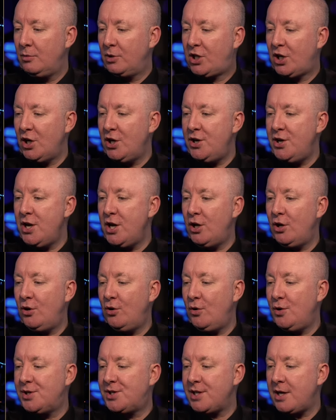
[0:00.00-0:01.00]
Good
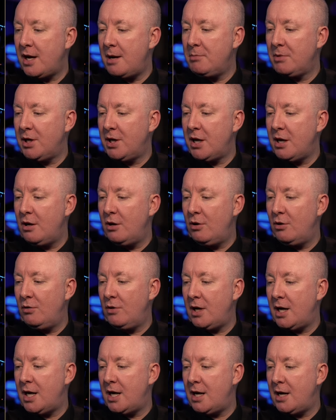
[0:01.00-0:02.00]
news. I'm going
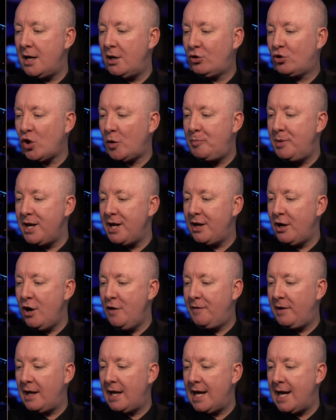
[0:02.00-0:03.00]
to drop in an
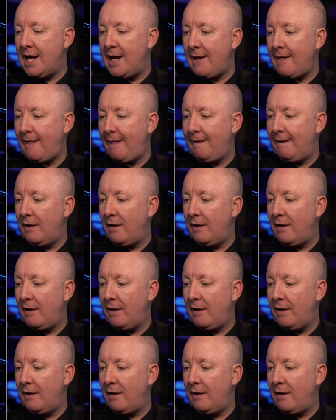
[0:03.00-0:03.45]
overlay.